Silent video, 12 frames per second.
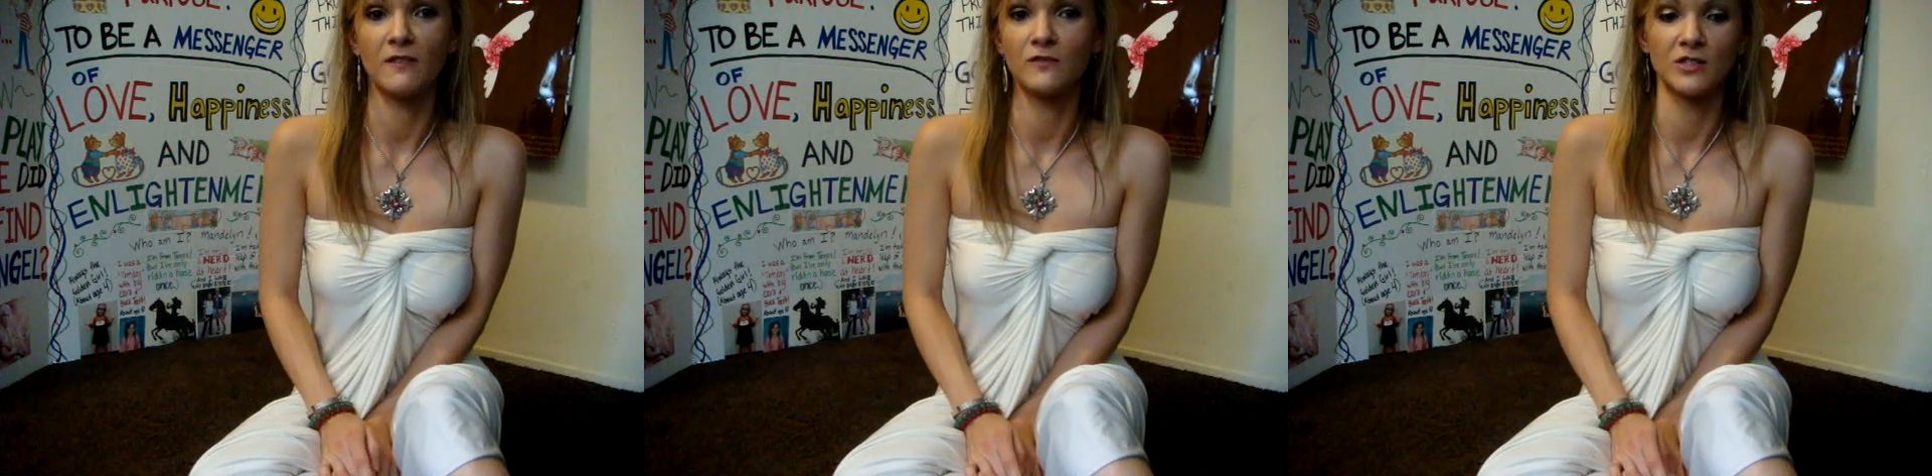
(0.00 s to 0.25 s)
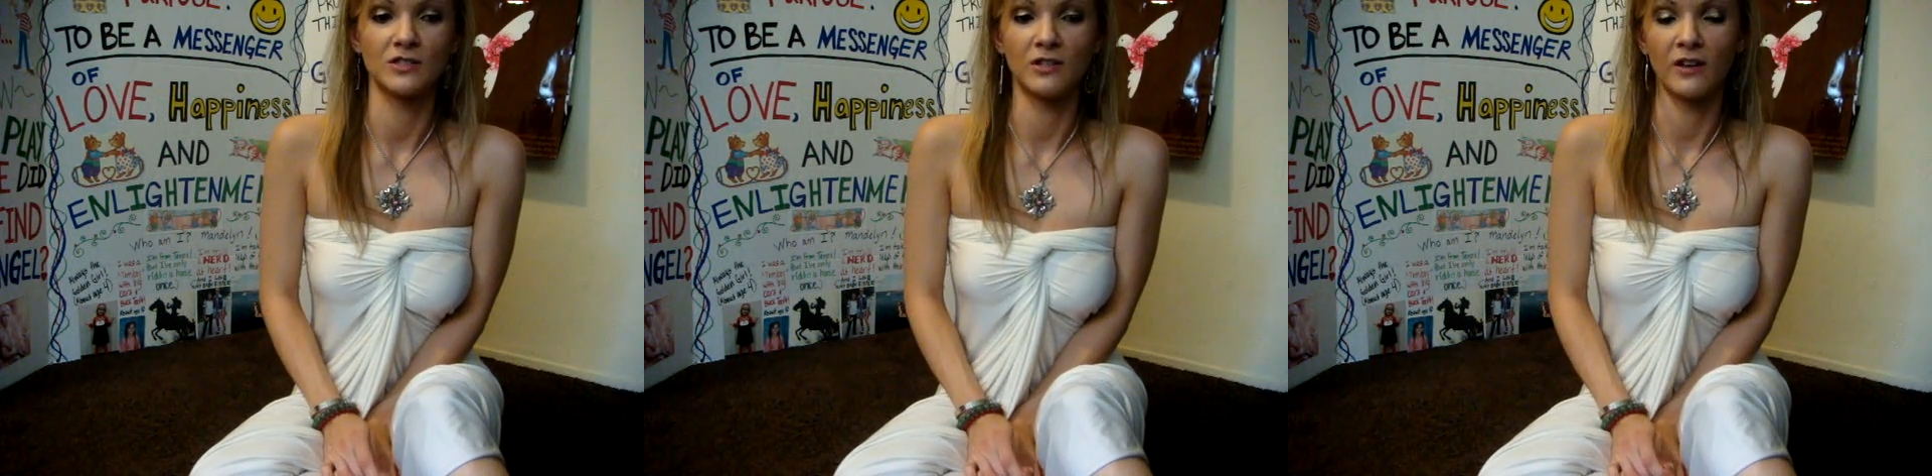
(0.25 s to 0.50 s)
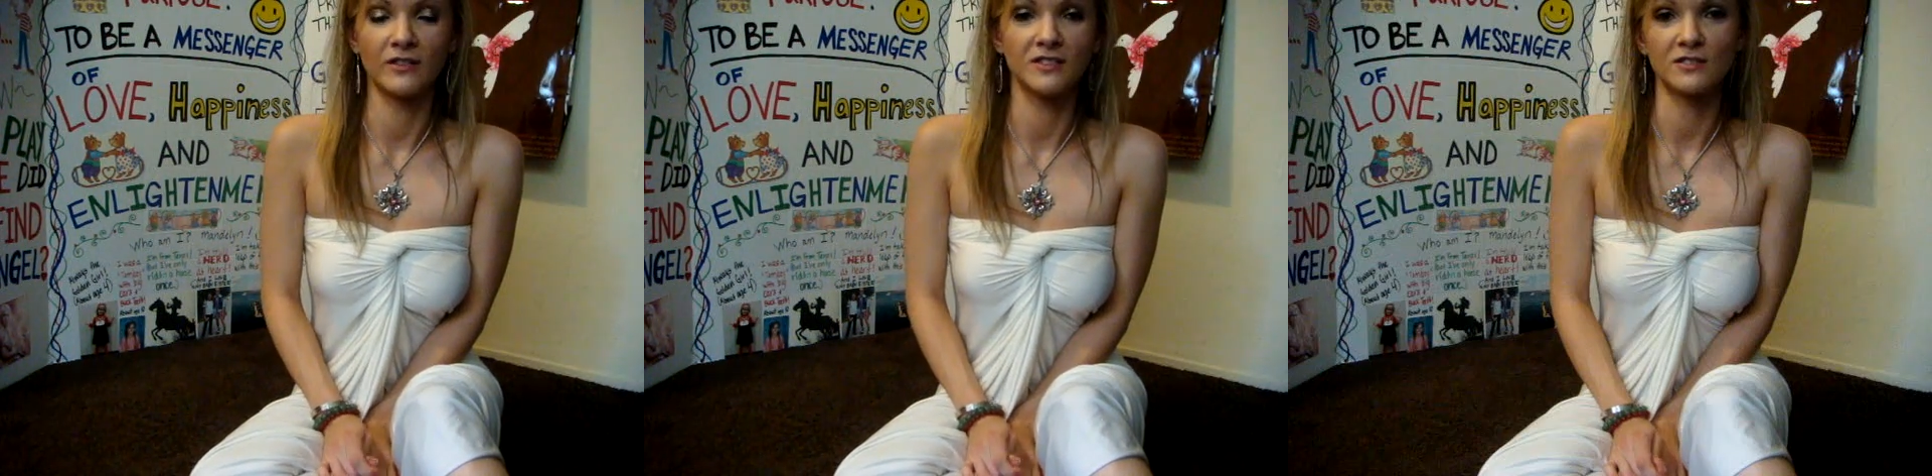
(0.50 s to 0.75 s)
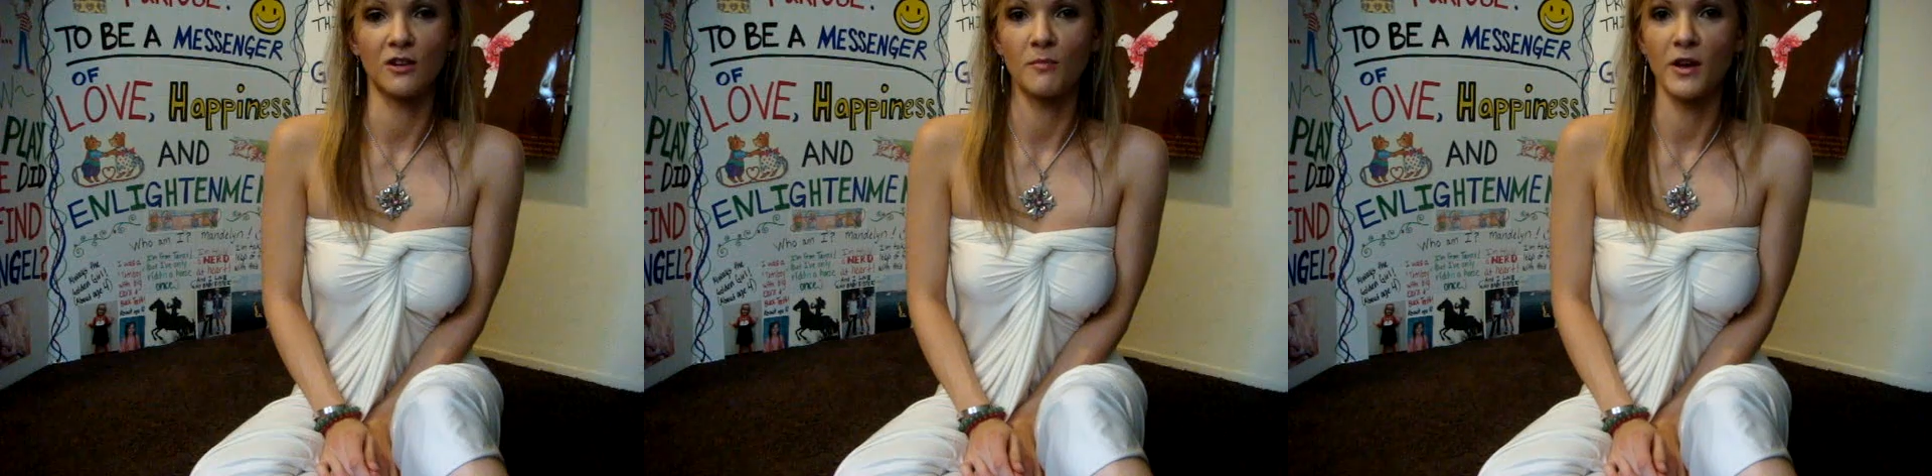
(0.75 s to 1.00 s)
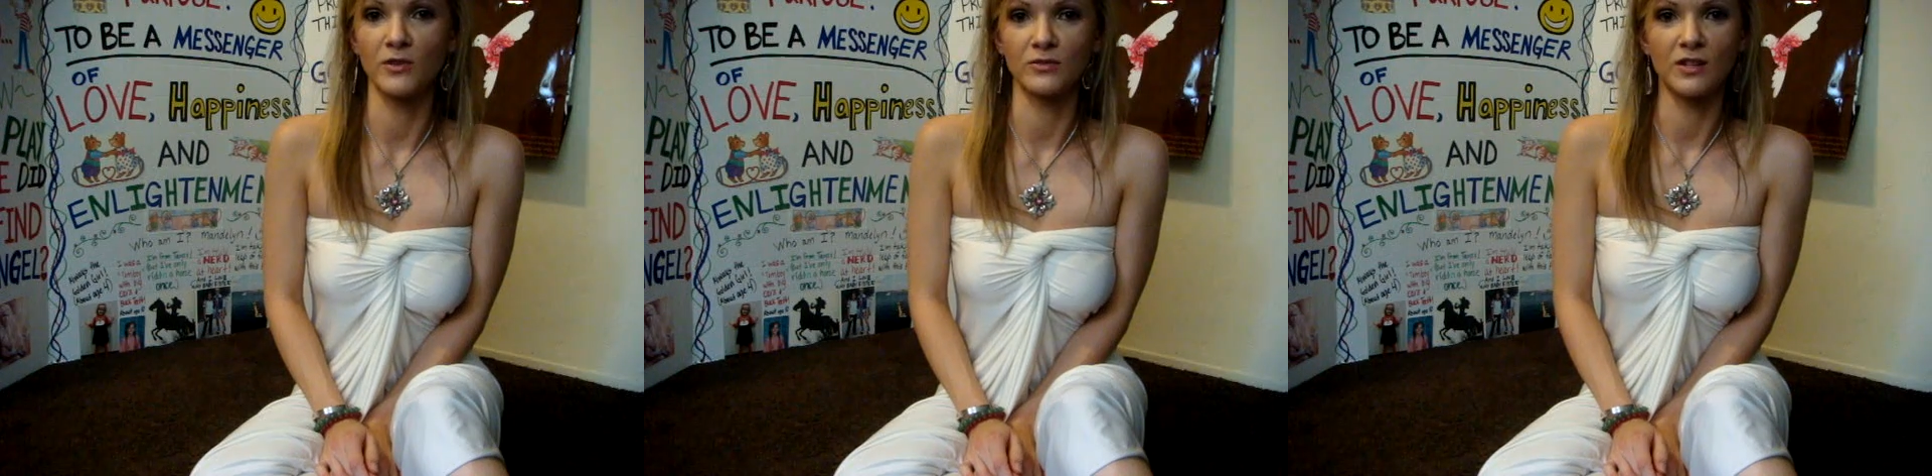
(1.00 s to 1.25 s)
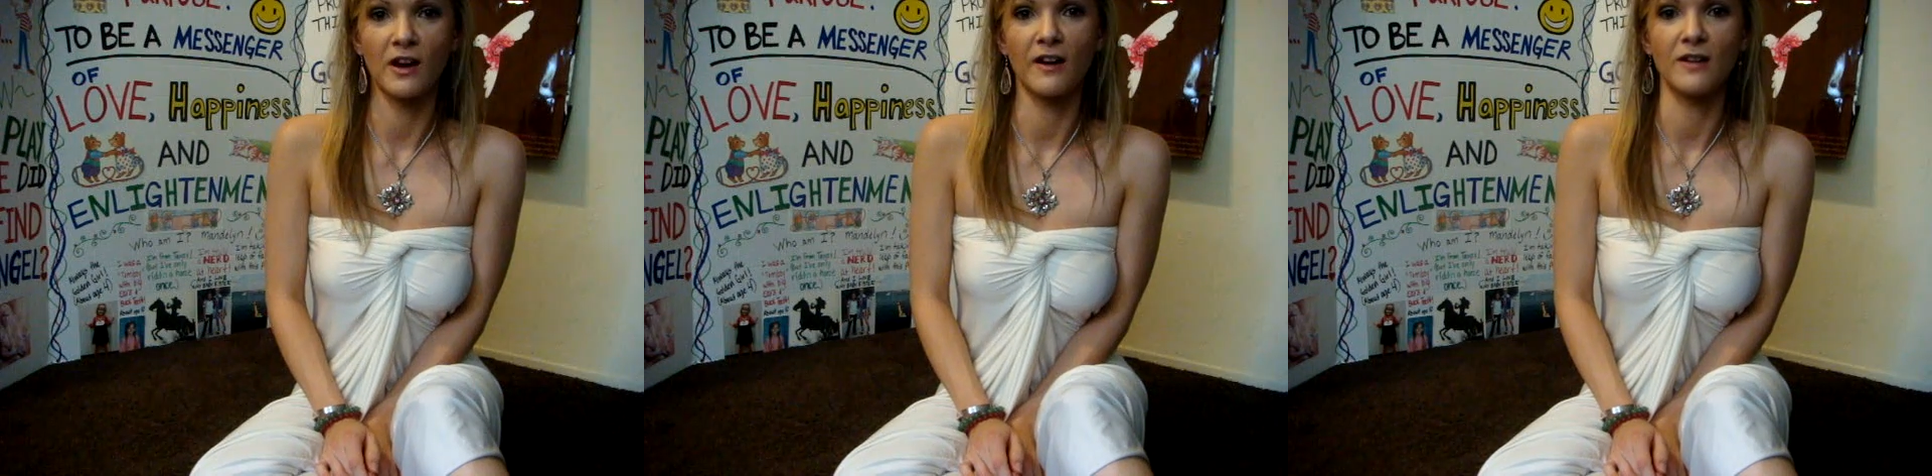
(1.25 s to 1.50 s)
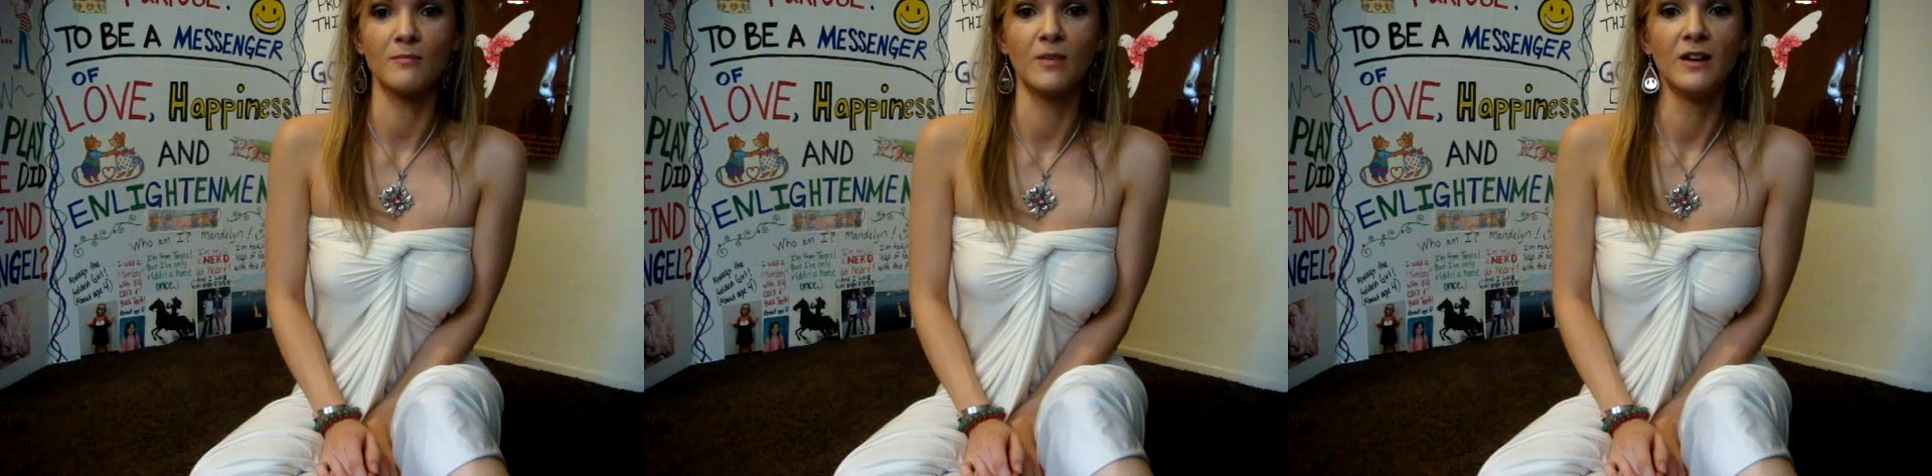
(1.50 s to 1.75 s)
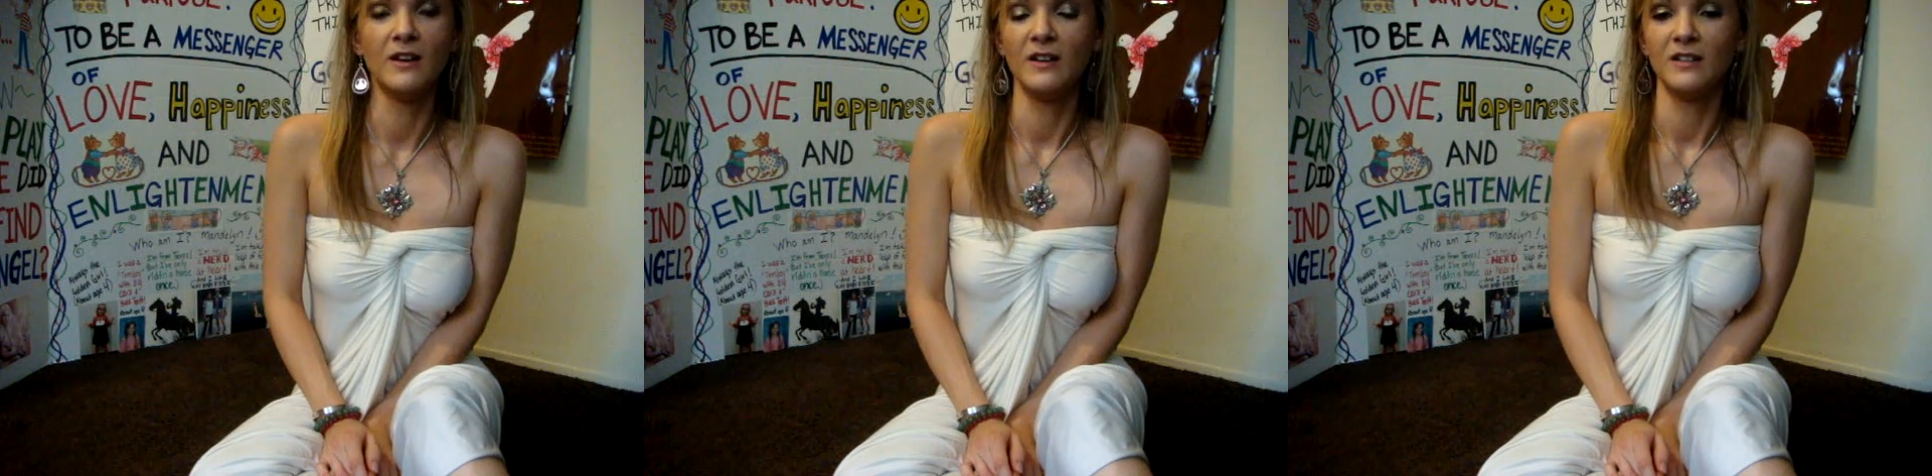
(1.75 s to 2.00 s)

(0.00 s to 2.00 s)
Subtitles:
I've just done this on my own time.